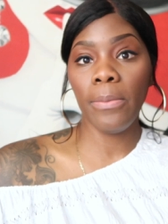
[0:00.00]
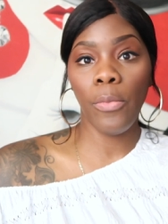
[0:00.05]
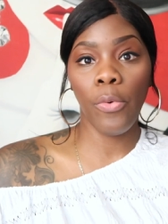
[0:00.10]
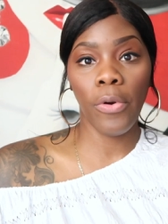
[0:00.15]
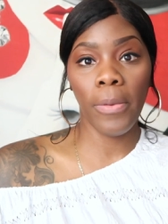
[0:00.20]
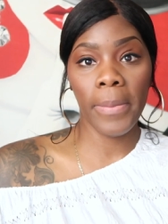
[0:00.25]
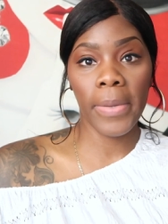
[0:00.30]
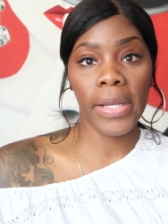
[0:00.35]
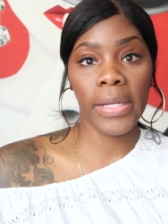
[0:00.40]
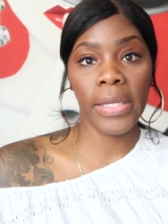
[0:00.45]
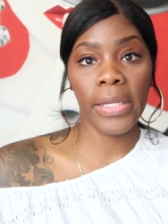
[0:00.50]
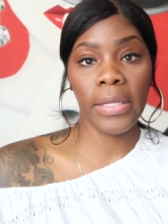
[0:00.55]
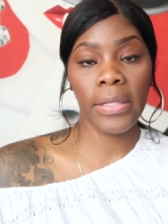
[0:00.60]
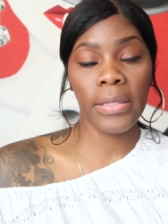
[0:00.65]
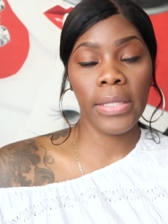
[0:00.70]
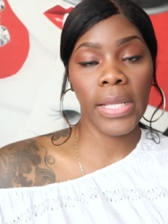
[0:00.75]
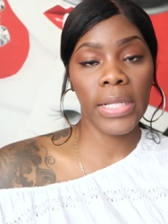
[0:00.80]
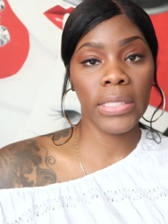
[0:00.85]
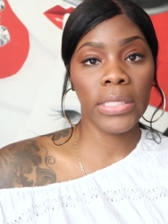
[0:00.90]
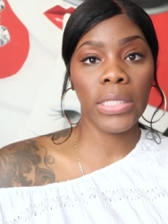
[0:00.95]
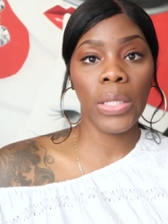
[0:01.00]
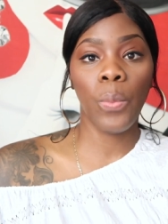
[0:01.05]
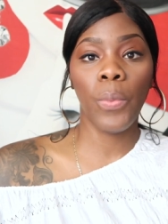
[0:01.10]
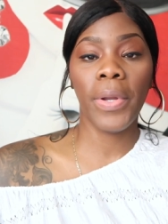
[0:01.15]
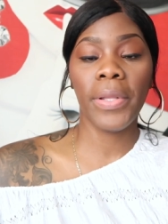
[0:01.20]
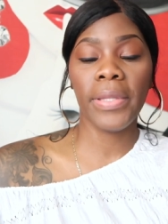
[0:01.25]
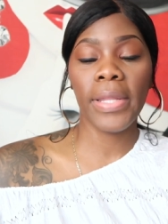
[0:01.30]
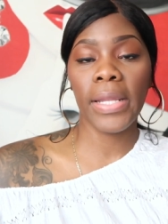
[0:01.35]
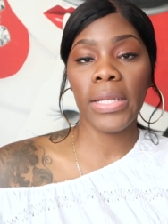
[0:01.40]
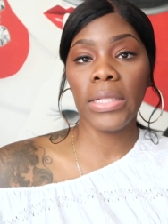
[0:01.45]
more money than
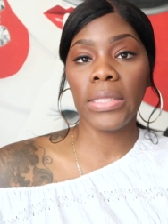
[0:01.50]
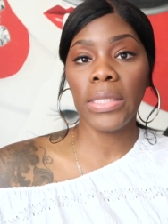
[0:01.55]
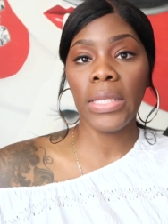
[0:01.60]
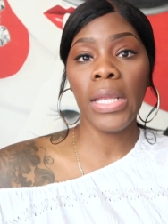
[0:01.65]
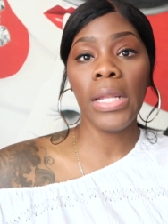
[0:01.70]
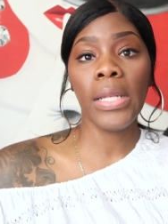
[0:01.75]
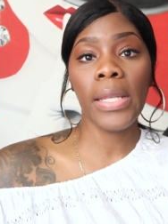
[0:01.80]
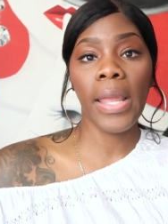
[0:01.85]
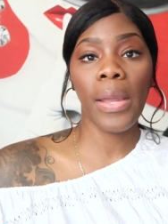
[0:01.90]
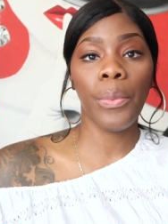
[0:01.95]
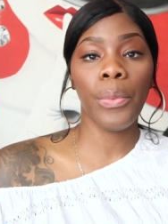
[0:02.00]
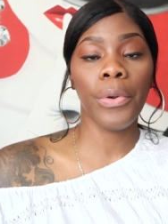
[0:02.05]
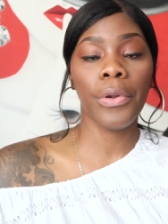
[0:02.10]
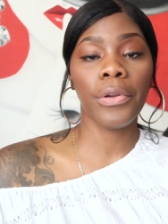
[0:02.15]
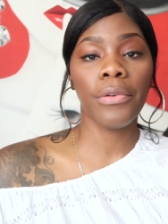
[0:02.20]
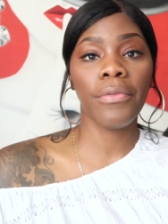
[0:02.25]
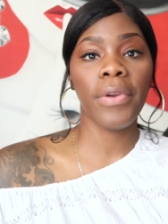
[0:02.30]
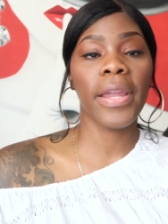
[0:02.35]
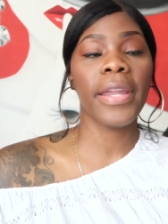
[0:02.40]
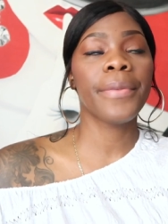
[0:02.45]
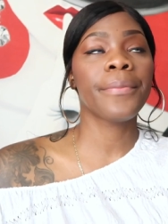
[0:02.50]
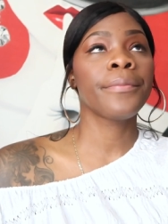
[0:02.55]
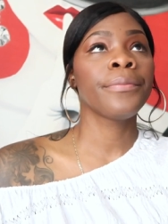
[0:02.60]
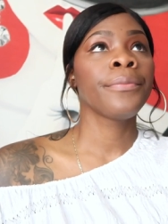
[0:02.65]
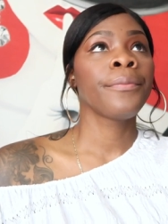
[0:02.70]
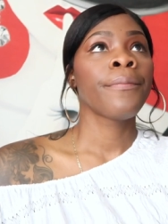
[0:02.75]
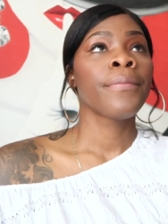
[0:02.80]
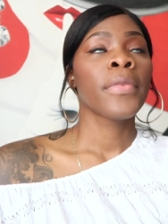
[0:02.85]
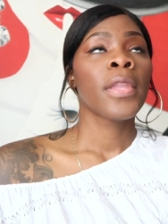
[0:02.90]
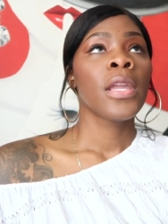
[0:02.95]
someone that is in network, right?
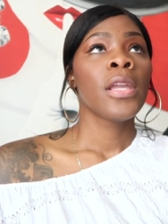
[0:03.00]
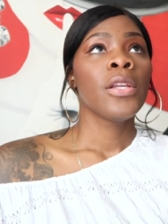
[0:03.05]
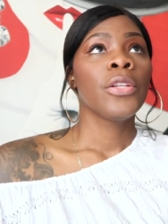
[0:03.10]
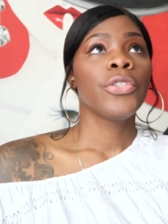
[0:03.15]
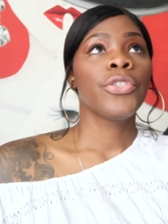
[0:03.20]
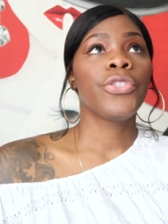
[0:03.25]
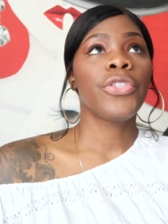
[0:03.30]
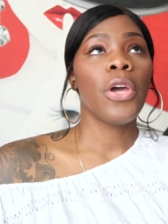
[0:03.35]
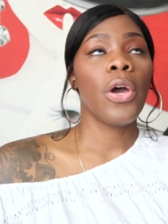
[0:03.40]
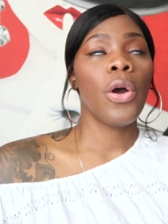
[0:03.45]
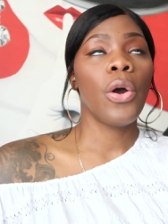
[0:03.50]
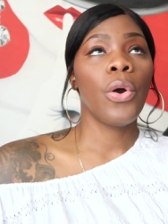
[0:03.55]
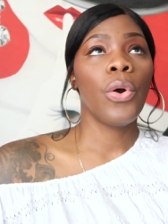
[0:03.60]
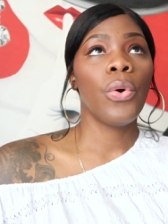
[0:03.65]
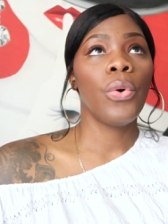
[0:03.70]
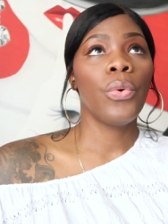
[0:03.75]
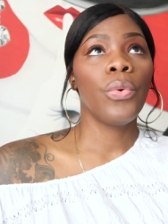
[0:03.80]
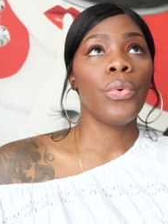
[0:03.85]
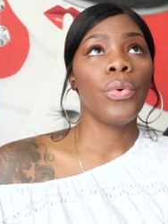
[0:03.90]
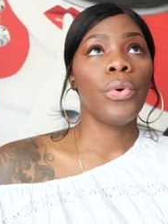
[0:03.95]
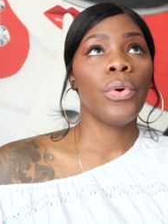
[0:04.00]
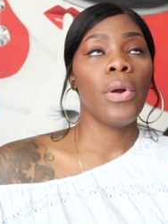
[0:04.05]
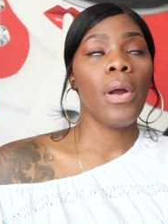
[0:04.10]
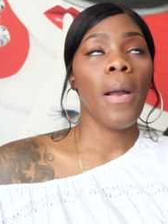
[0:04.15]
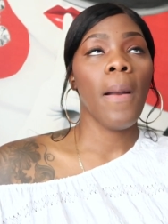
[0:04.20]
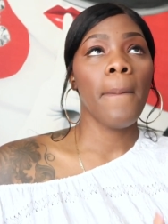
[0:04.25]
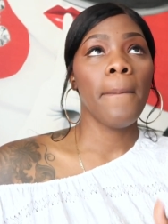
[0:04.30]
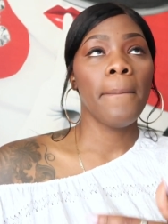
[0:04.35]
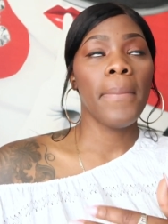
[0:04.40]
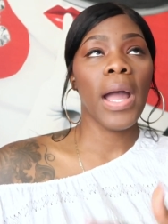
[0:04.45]
So
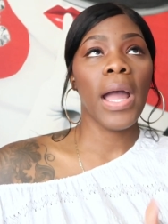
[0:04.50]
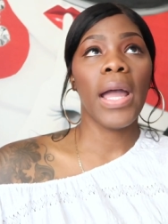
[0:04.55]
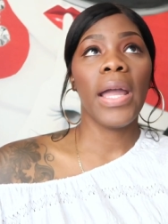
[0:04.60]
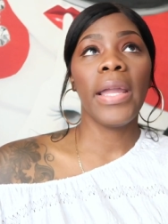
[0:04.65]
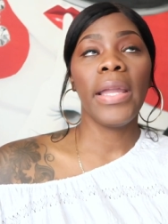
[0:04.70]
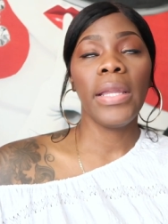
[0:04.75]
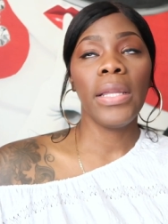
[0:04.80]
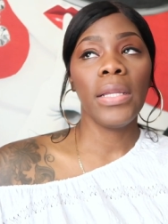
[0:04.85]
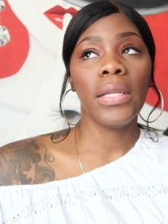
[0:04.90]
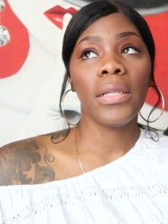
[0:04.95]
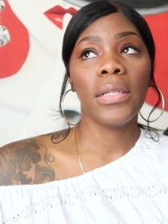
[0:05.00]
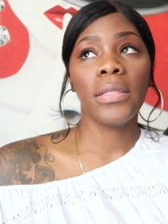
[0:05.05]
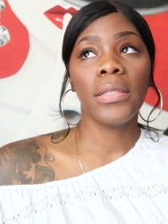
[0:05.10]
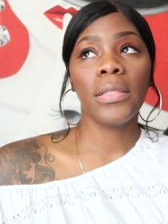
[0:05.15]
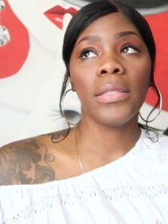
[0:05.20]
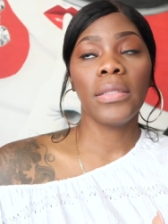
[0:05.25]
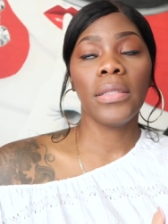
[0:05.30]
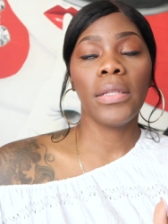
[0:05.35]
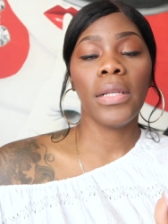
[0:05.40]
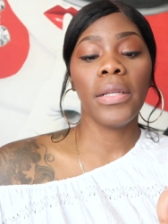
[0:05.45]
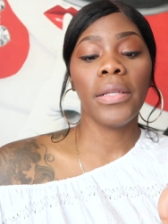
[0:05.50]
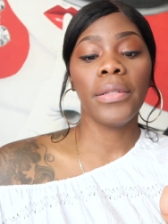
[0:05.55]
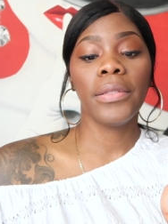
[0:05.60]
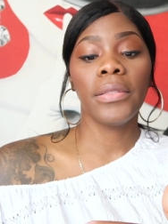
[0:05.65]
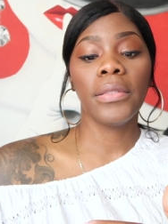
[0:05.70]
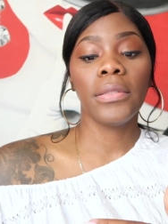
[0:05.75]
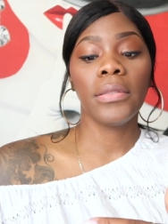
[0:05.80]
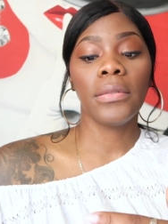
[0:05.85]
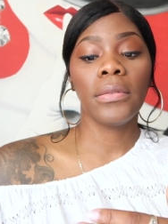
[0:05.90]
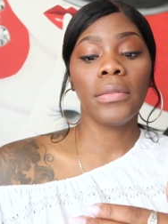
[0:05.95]
my
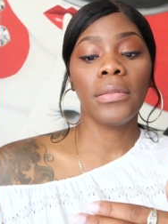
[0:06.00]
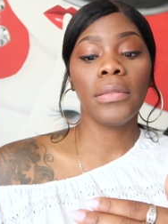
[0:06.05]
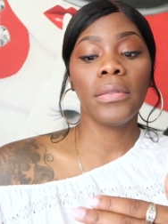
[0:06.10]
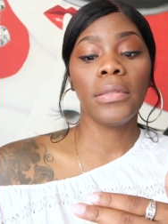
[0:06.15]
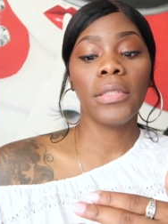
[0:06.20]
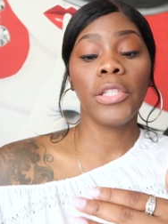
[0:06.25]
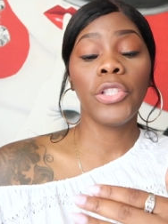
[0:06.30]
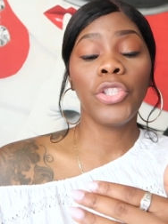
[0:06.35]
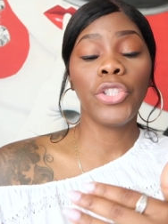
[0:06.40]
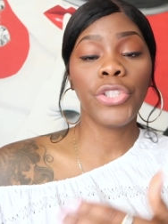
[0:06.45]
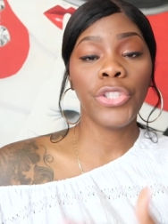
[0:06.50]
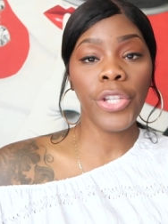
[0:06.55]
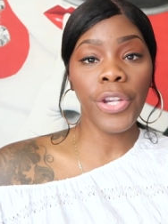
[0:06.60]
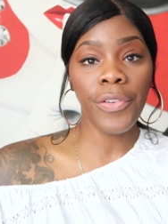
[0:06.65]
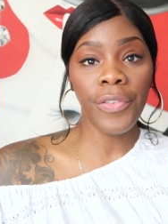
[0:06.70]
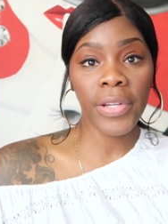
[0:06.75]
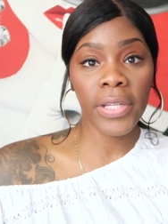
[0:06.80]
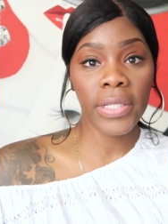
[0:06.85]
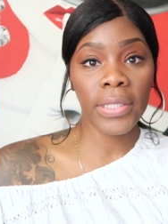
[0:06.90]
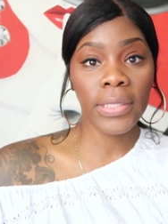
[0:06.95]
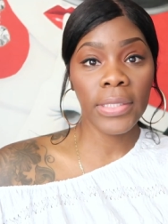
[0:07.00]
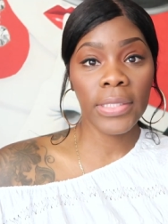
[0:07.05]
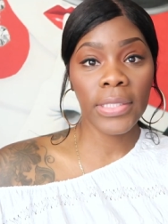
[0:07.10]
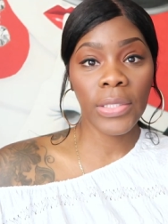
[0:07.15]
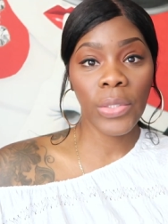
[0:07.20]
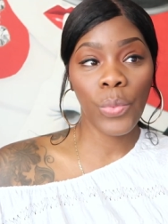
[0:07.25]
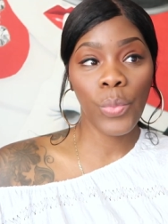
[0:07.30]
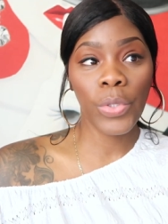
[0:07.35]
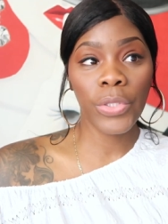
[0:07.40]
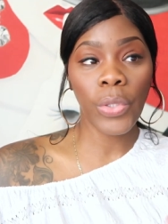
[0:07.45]
insurance
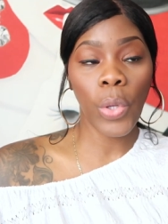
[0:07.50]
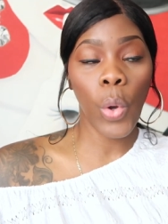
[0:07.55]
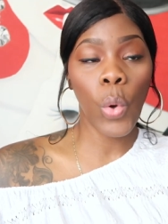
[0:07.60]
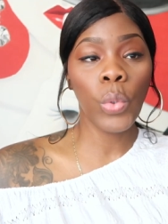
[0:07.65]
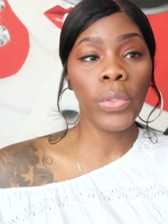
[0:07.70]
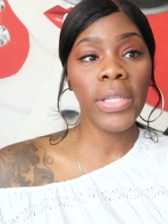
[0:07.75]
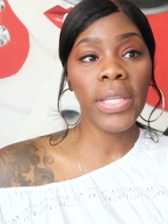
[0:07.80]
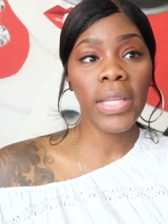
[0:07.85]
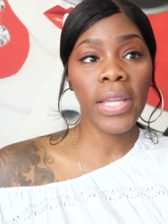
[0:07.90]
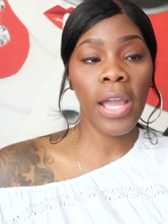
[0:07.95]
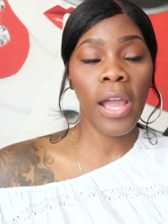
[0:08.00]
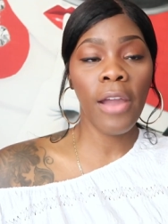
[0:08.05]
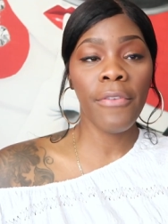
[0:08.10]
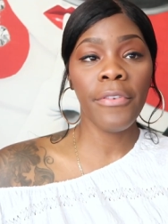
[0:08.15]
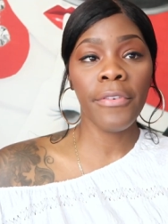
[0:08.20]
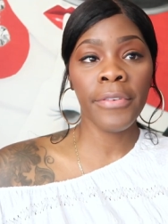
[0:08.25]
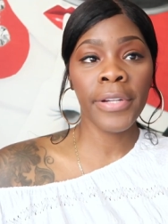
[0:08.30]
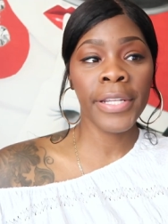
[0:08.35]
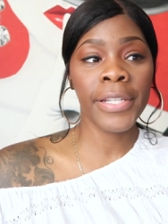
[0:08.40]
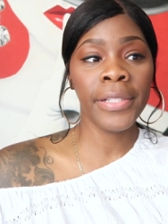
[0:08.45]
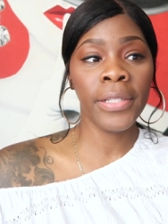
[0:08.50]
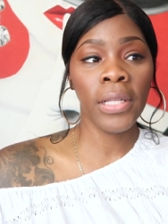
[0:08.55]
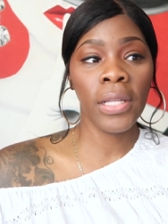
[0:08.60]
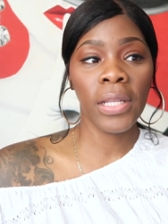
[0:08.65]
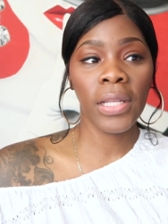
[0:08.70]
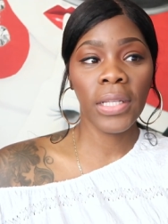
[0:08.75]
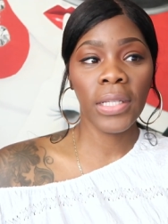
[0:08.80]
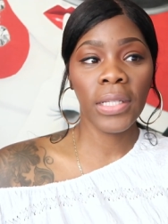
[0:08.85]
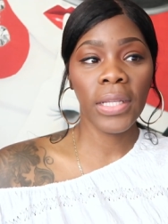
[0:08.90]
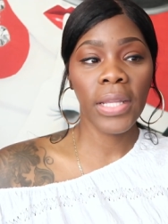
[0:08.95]
was only covering
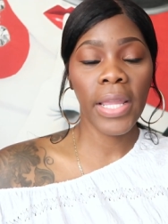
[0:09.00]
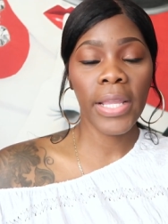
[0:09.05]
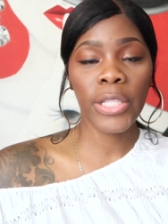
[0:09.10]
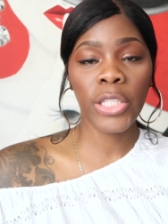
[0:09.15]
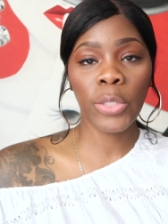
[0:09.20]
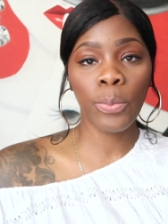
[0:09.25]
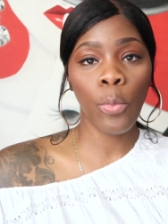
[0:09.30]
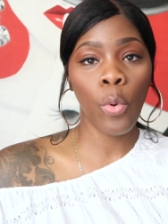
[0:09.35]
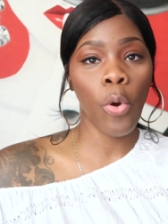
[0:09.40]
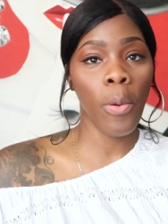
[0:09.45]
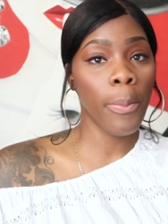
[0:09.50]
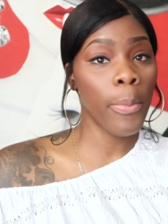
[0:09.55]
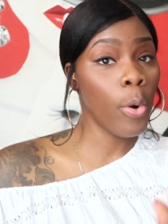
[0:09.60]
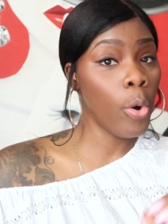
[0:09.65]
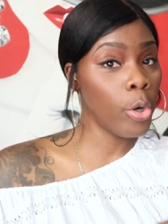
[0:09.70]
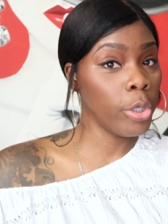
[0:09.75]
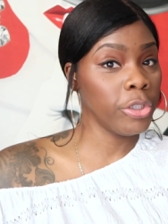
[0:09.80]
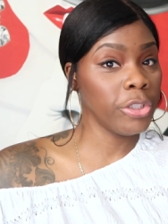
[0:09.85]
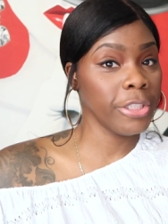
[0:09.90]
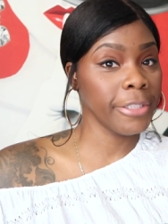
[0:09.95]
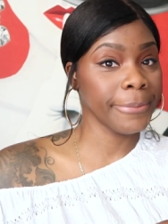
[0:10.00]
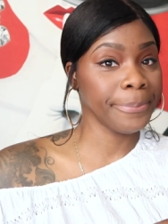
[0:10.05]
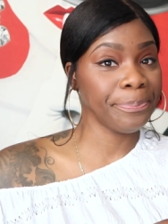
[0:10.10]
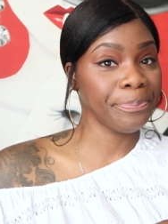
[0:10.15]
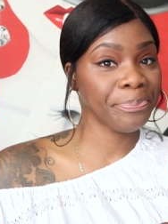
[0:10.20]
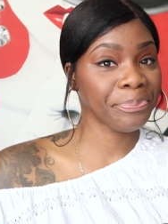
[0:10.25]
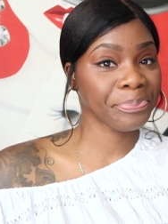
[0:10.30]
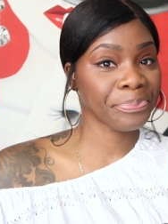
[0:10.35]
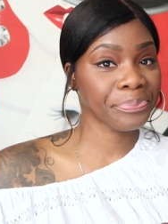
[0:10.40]
a small portion.